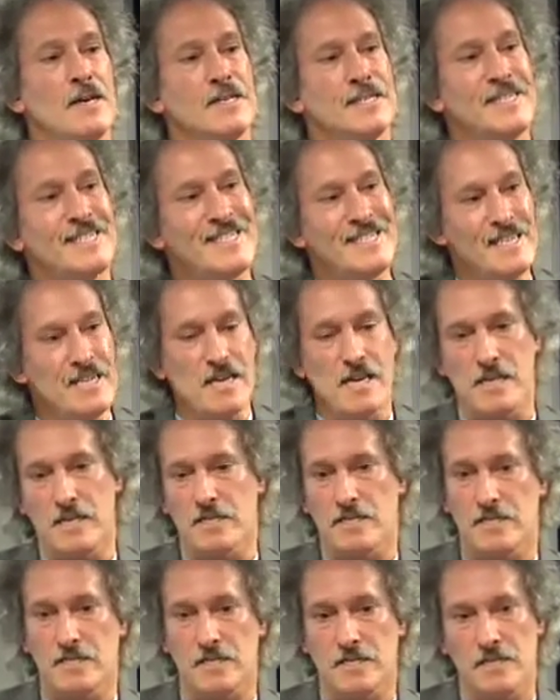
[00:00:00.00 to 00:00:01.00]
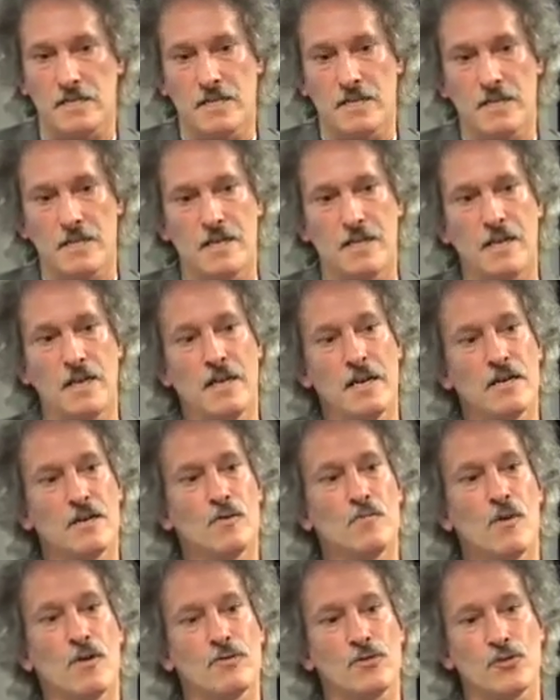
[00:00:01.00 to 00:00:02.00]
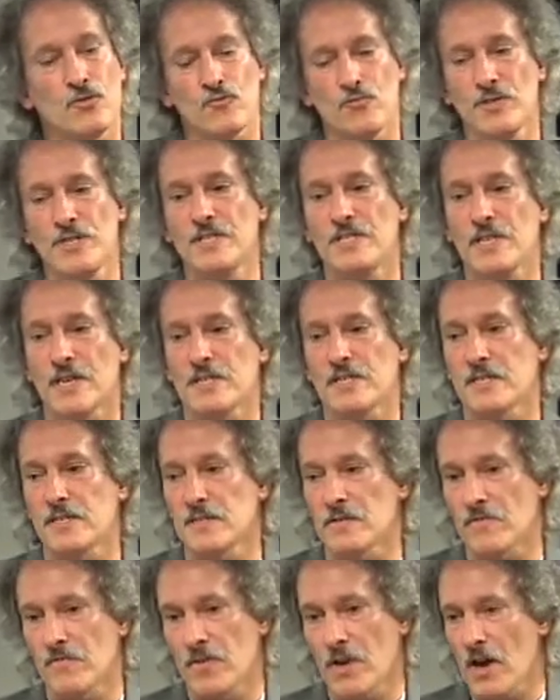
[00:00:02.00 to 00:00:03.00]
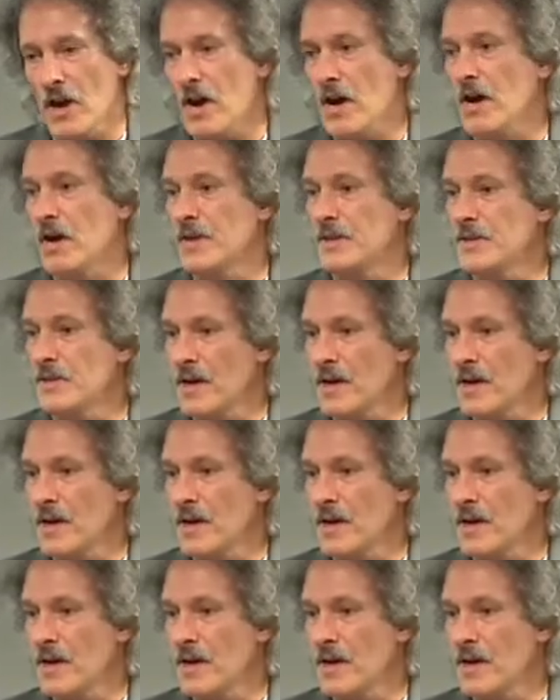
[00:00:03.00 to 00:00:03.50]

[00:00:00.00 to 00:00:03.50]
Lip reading: seeks the innermost recesses of God,